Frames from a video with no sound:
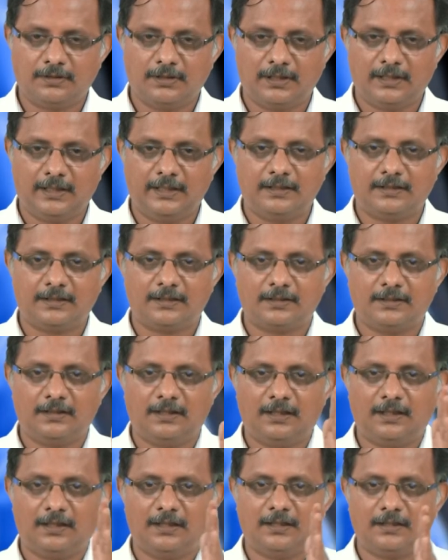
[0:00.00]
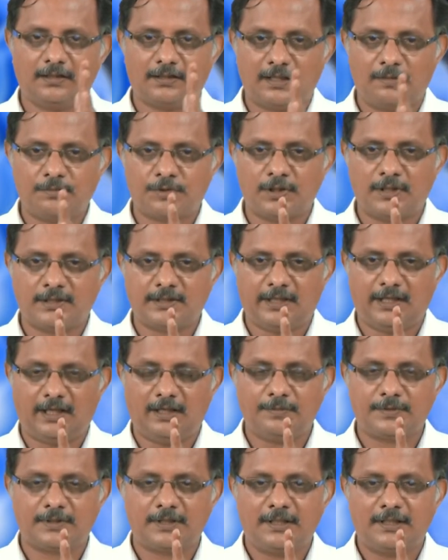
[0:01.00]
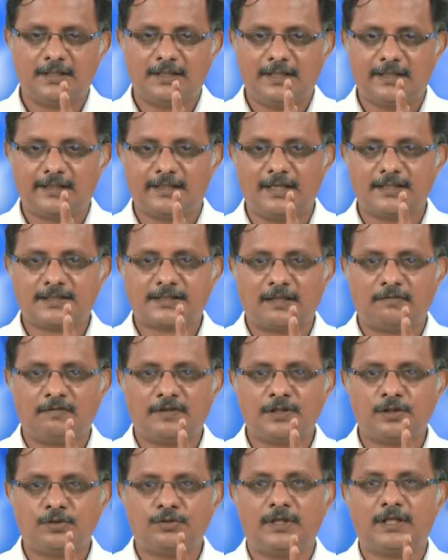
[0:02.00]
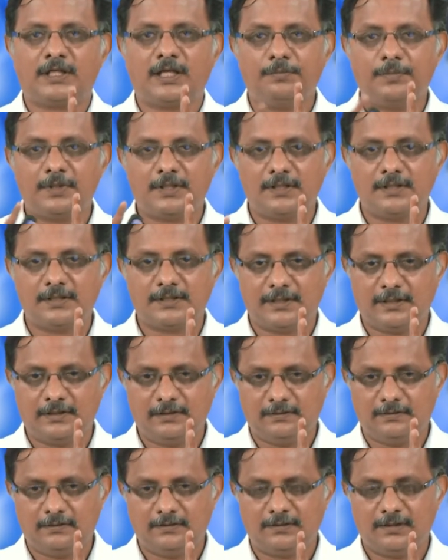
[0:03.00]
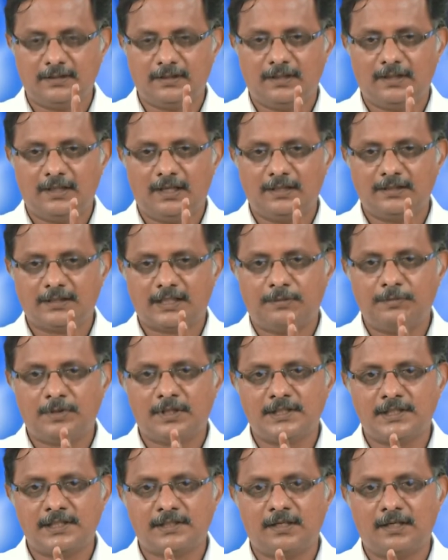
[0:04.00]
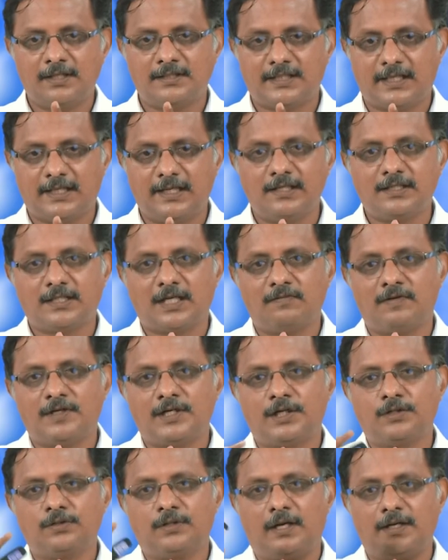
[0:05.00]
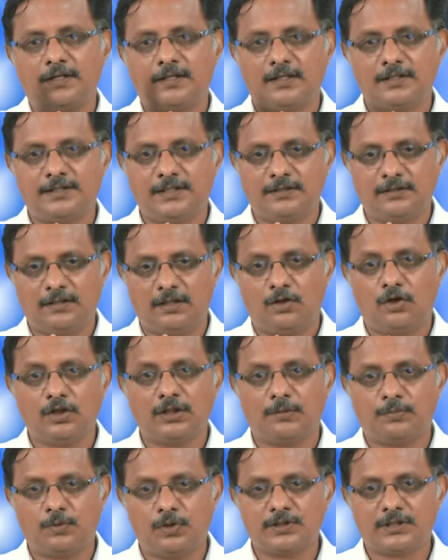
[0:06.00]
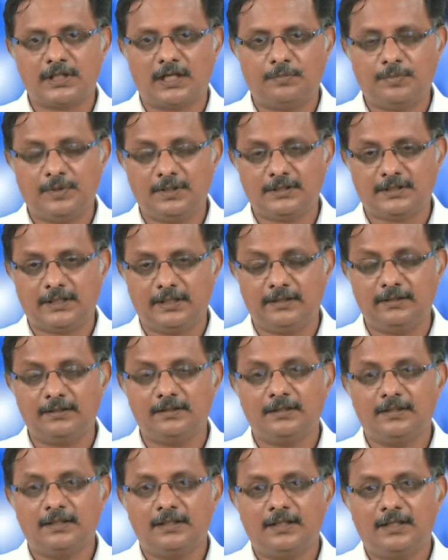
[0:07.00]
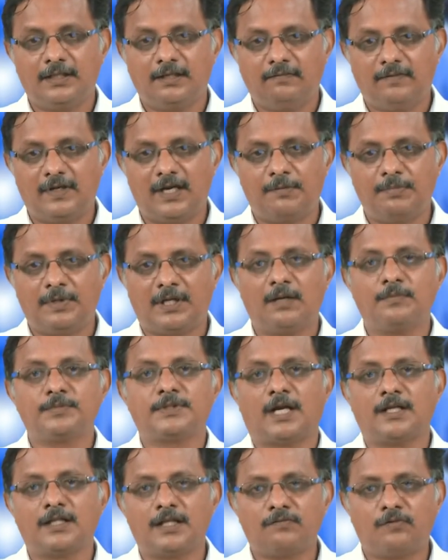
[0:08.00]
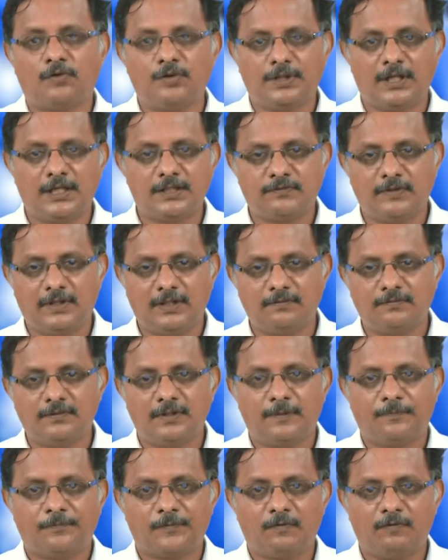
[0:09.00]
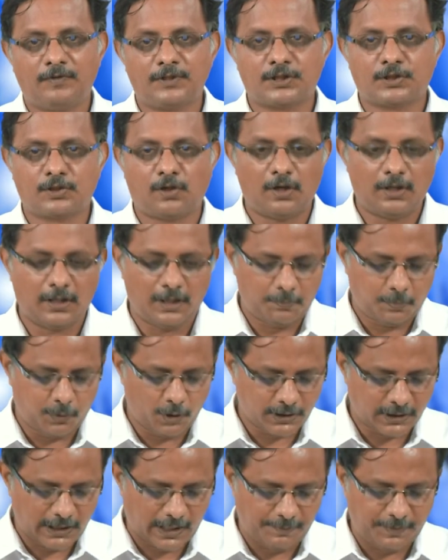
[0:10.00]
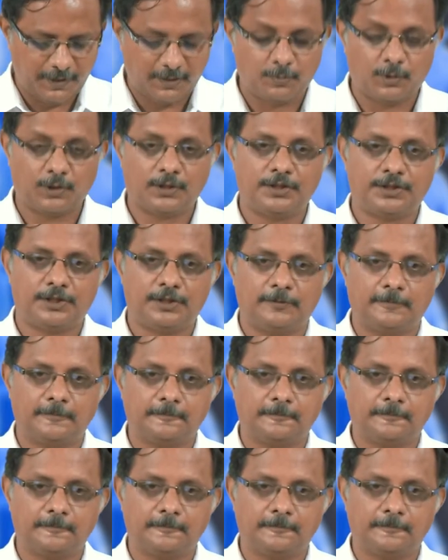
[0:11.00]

right, comes to the synapse, it gets converted to a chemical signal, and the chemical signal is again converted to electrical signal on the postsynaptic side, where it becomes another voltage wave which is called a postsynaptic potential.